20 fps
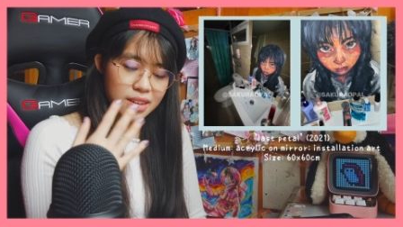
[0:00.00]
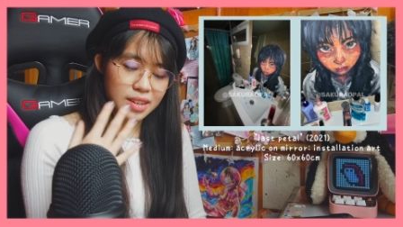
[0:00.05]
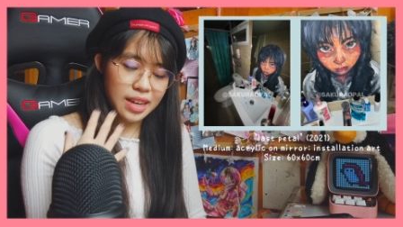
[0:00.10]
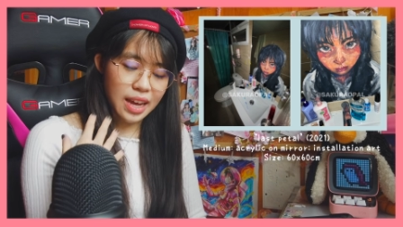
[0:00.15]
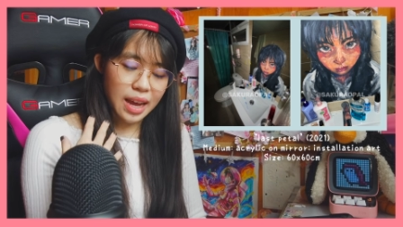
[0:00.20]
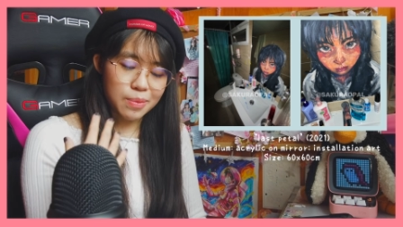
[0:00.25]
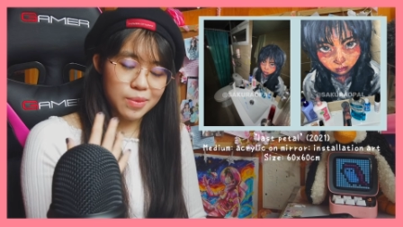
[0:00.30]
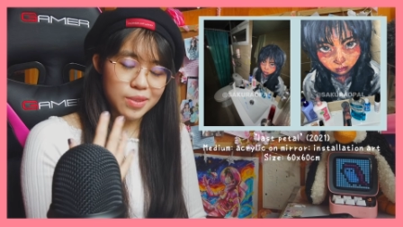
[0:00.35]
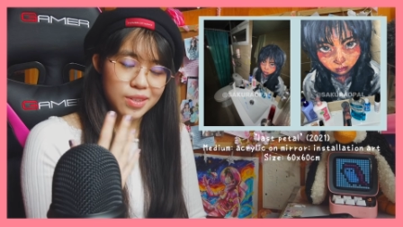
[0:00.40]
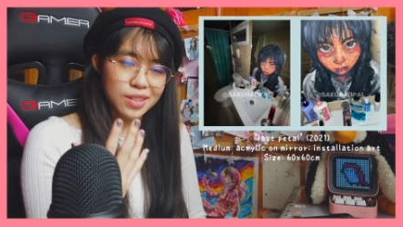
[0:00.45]

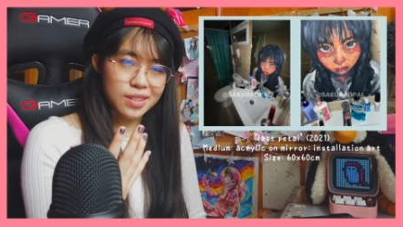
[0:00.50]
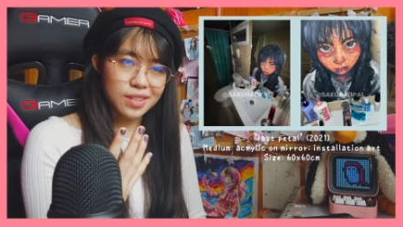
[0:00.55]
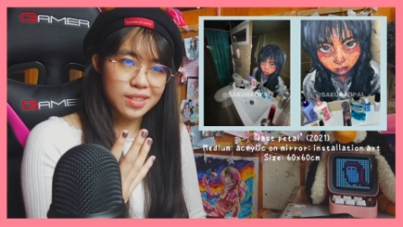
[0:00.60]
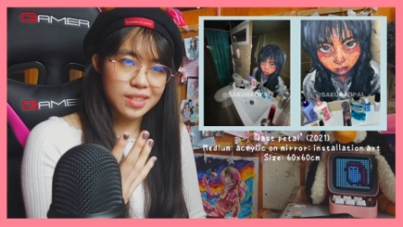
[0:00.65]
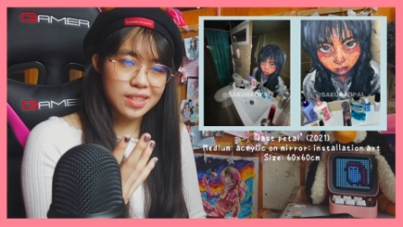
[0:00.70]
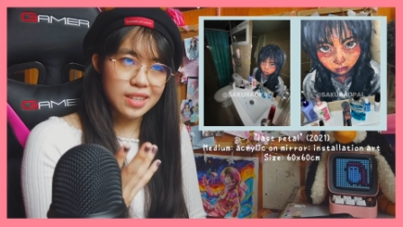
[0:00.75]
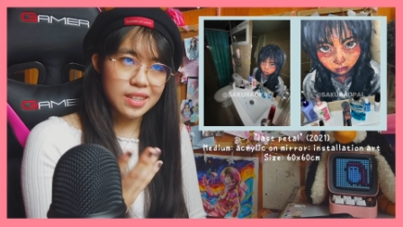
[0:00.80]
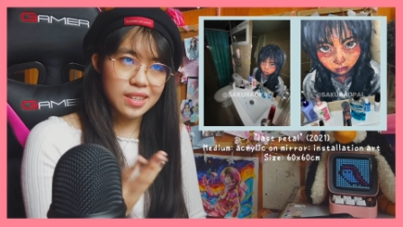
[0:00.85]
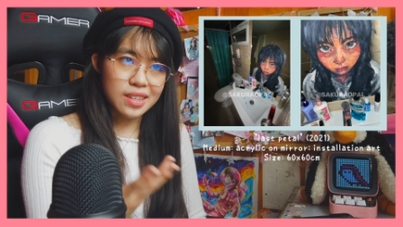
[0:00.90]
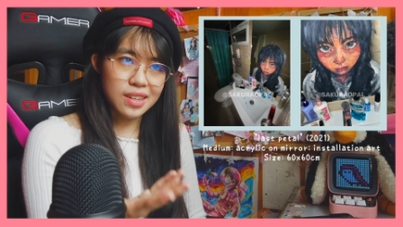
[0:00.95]
captures
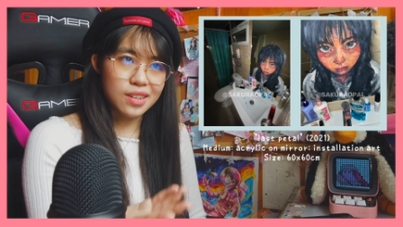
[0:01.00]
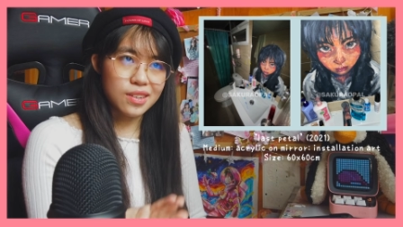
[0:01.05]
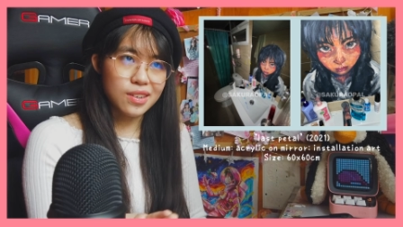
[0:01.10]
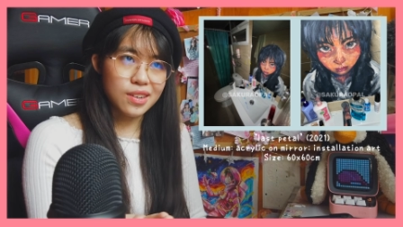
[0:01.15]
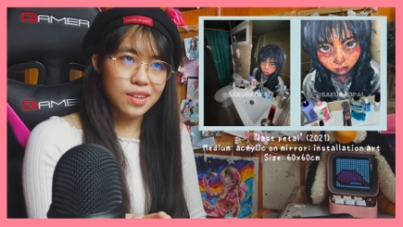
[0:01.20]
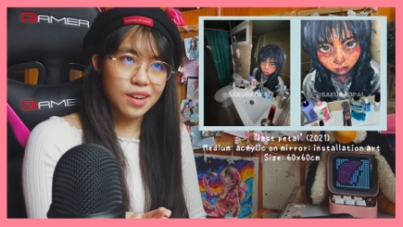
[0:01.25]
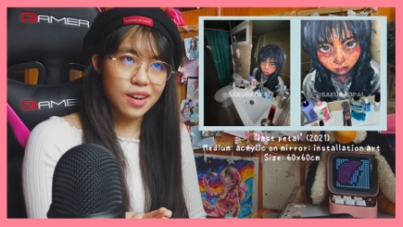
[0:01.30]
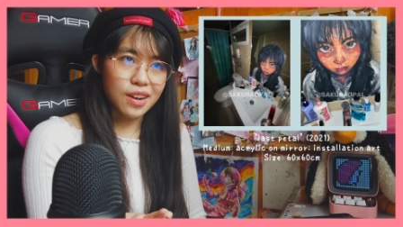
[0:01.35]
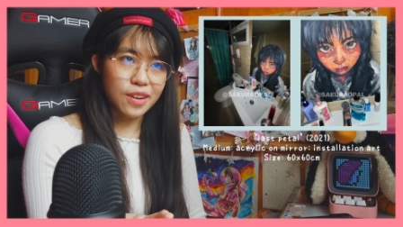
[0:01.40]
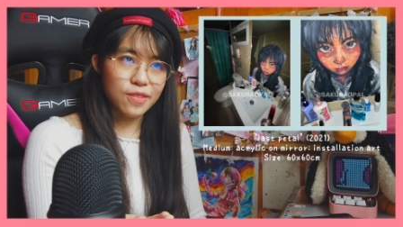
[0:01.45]
the
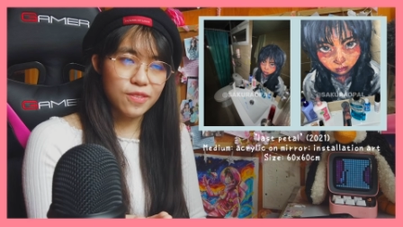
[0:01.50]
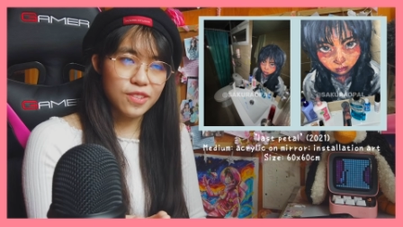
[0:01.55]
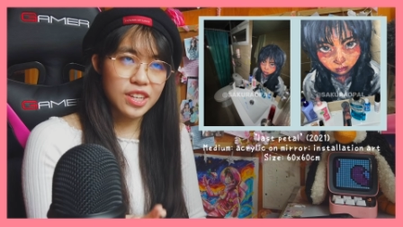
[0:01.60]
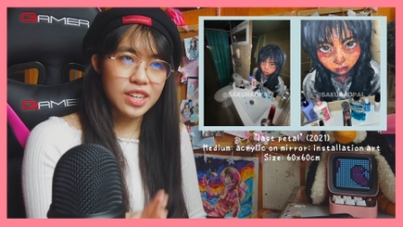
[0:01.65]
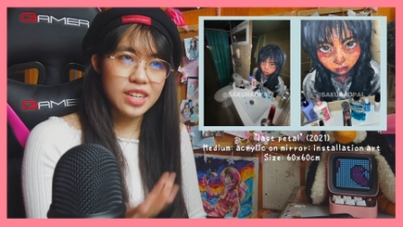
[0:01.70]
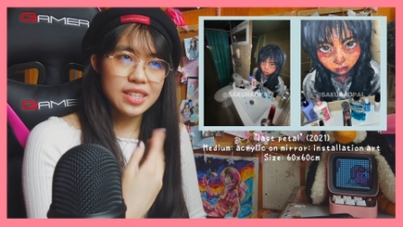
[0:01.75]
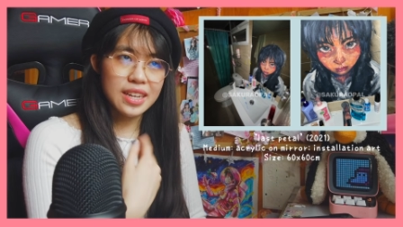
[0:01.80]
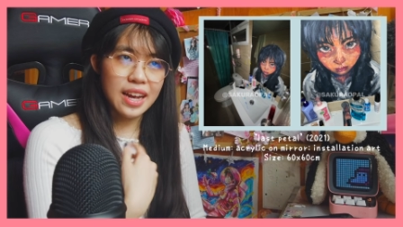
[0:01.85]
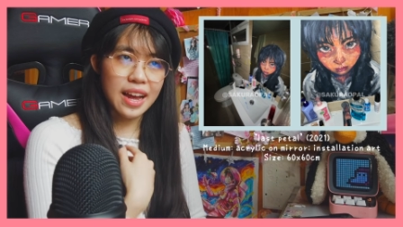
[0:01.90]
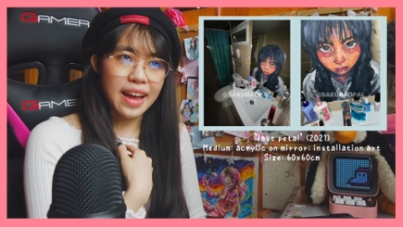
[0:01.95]
inner
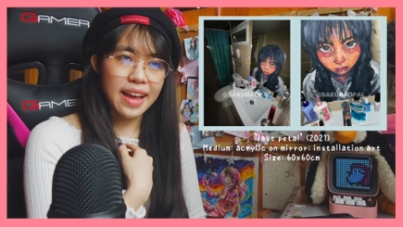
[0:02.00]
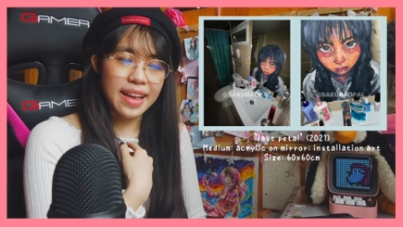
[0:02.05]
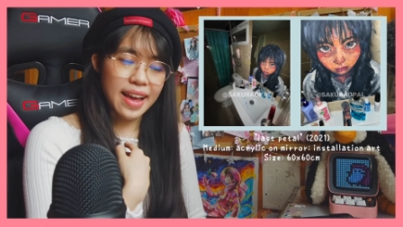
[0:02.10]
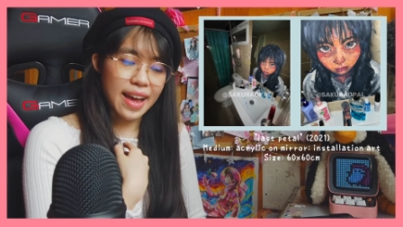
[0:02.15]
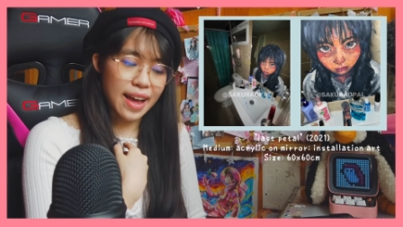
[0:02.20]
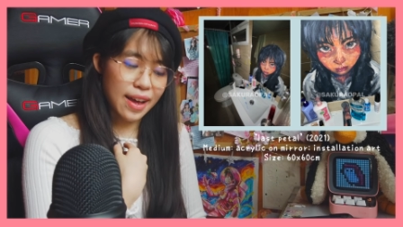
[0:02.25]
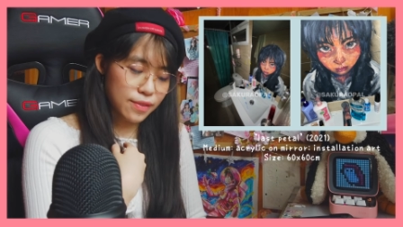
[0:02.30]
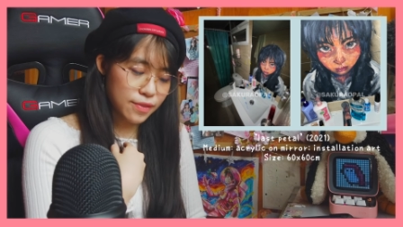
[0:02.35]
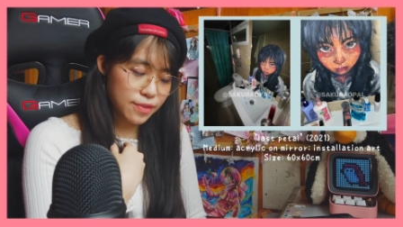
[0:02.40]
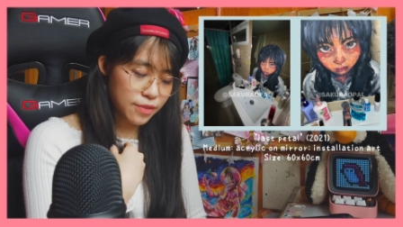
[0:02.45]
conflict I
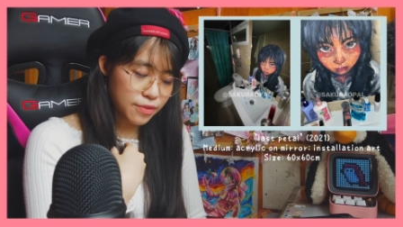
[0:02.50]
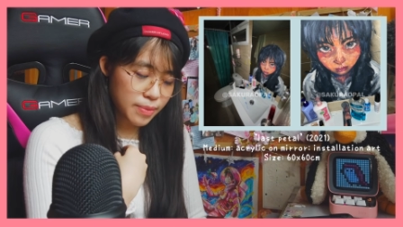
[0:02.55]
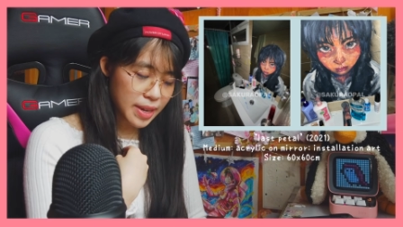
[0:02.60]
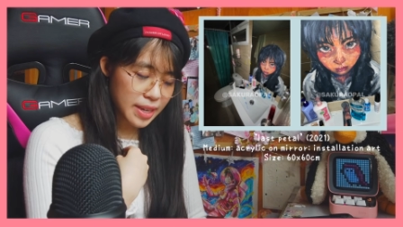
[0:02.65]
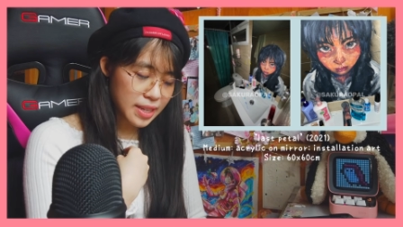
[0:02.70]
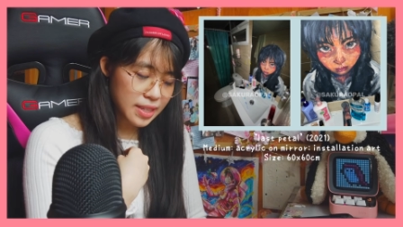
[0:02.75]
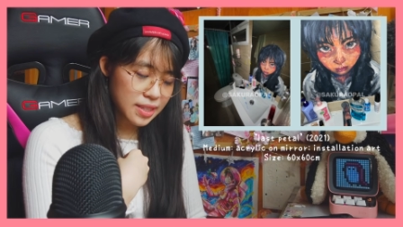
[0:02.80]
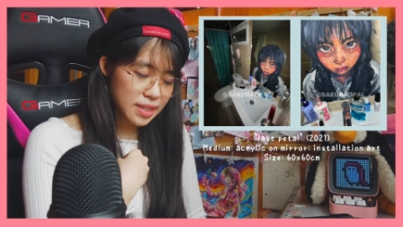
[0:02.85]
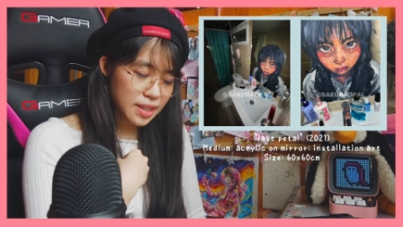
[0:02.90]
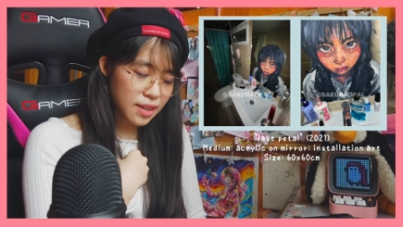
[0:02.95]
have with
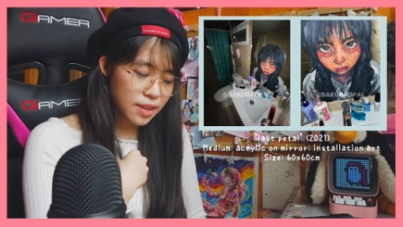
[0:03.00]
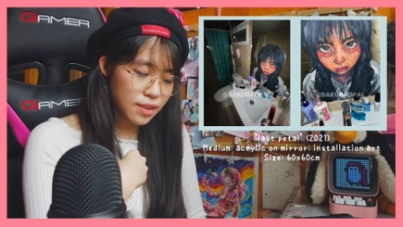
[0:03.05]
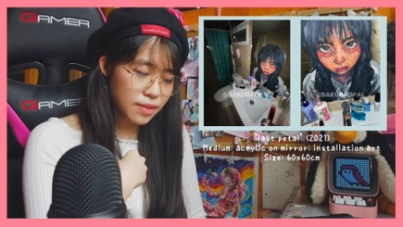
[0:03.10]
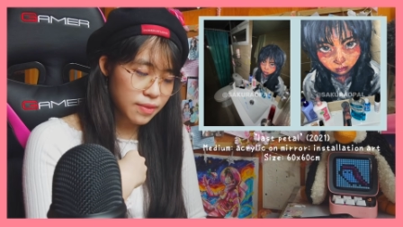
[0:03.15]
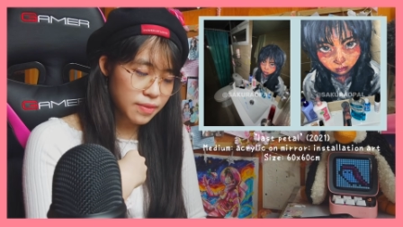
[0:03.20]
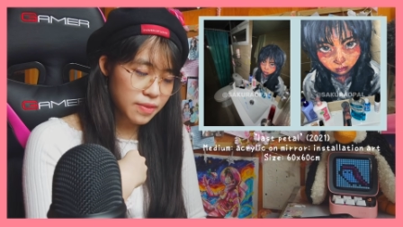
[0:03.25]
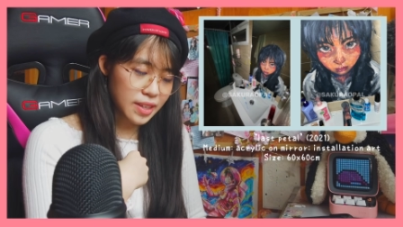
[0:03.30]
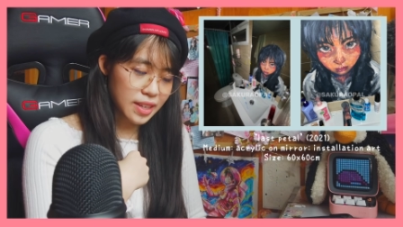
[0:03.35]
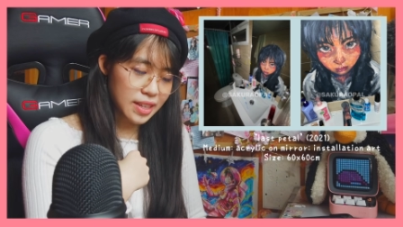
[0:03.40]
myself.